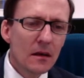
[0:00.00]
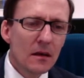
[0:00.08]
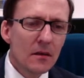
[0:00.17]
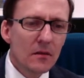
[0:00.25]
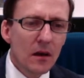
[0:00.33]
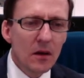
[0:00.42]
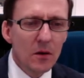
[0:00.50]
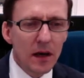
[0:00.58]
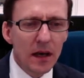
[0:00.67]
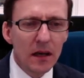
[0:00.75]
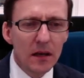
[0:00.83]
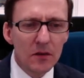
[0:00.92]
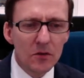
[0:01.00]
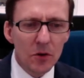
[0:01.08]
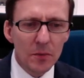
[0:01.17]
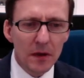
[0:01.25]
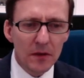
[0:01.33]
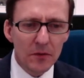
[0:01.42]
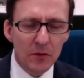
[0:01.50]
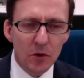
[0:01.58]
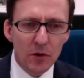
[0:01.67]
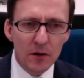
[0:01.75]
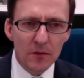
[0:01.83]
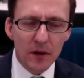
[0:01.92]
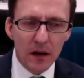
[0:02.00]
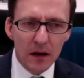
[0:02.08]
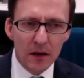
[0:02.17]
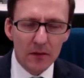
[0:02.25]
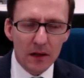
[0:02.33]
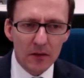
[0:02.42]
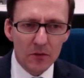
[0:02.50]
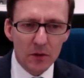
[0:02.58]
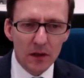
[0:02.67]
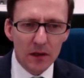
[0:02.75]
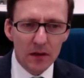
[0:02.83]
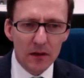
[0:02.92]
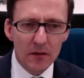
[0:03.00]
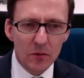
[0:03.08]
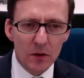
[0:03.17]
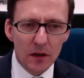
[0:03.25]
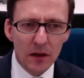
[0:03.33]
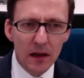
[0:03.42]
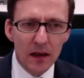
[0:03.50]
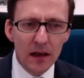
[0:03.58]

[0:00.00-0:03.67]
So in topics 4 and 5 last week and this week,